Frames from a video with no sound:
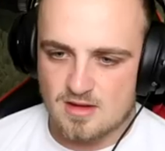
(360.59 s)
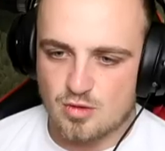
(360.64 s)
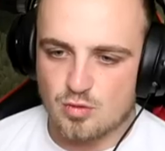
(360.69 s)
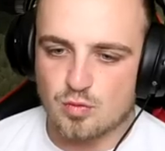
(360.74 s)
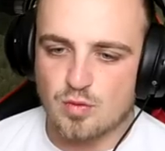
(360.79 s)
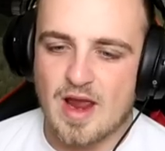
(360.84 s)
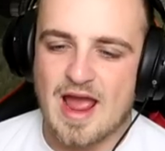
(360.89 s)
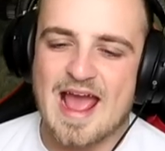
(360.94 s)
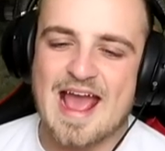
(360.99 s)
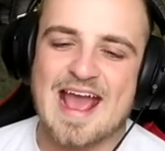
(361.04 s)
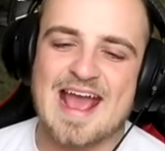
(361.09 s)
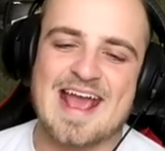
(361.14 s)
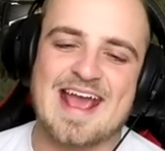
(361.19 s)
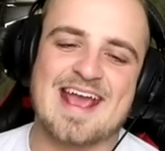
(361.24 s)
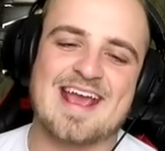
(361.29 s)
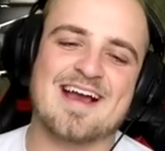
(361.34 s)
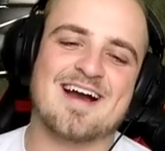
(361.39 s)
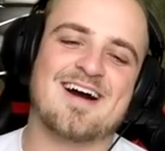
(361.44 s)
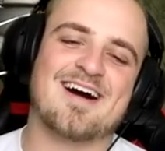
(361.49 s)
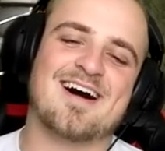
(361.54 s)

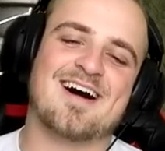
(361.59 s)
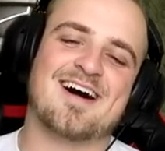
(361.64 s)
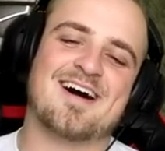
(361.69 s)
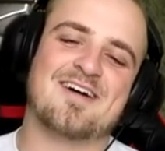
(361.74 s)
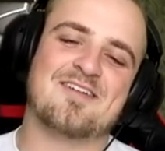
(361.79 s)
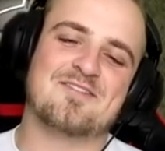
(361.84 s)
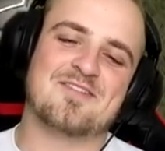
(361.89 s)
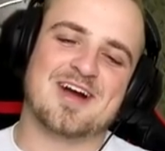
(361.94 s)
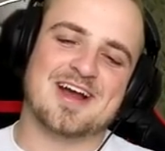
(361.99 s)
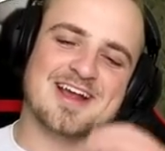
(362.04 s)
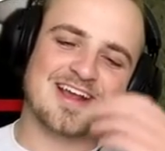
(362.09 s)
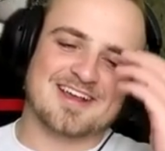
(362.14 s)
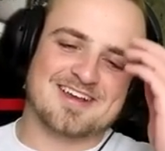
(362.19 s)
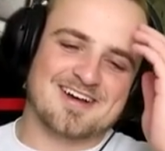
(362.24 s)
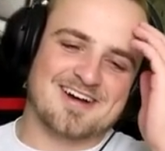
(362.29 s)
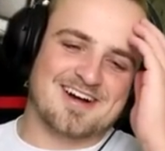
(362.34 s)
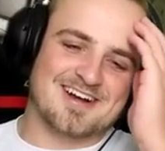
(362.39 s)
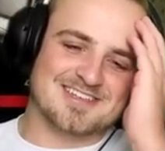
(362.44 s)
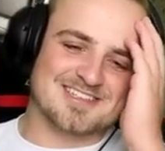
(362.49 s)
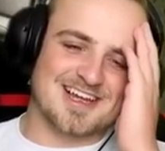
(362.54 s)
Gray! Oh my
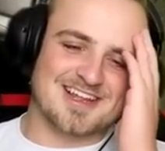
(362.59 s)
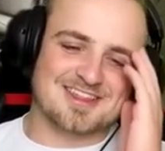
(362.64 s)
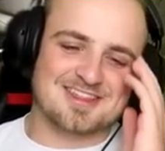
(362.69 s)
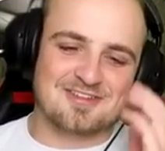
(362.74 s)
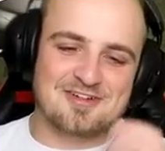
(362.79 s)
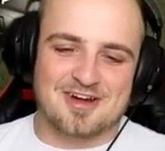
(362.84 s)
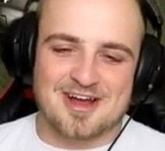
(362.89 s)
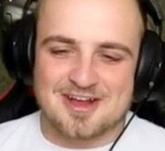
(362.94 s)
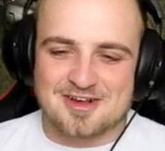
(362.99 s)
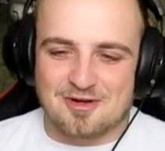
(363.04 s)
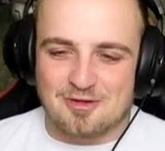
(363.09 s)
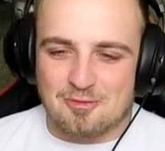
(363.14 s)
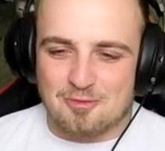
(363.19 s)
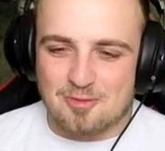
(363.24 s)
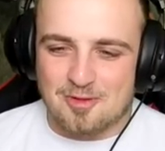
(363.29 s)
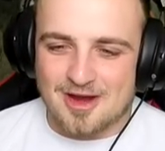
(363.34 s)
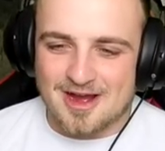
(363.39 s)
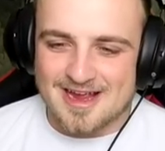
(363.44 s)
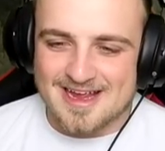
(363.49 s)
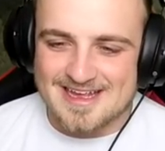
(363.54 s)
gosh, I thought I got
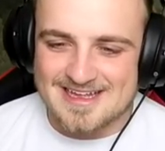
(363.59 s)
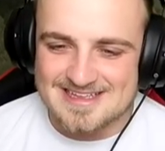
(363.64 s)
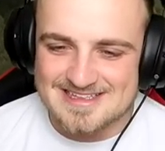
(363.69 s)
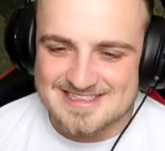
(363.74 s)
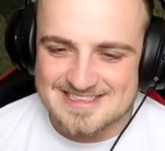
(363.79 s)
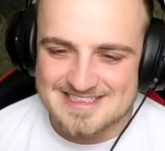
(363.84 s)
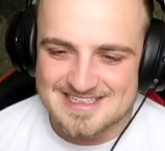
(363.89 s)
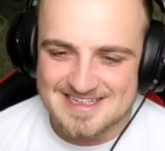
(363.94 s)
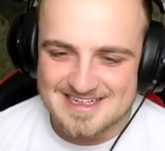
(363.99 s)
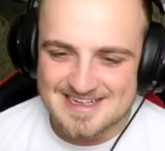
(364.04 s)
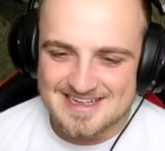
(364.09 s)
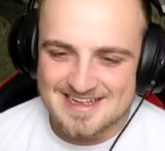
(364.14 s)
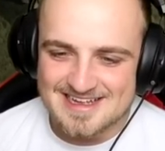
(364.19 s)
white.